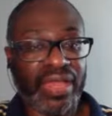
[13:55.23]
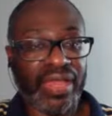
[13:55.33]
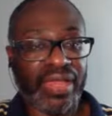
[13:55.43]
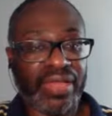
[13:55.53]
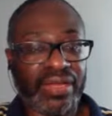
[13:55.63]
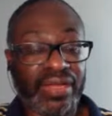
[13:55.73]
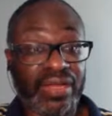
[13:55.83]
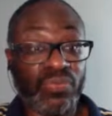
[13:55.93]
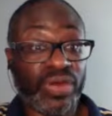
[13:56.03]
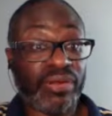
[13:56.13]
and
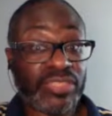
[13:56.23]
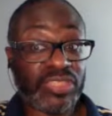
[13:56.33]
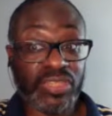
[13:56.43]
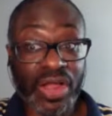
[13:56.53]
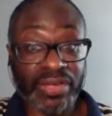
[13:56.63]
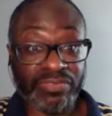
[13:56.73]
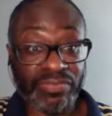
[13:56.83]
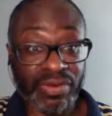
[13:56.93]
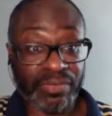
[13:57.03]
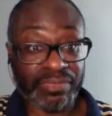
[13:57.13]
where it started
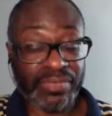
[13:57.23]
from.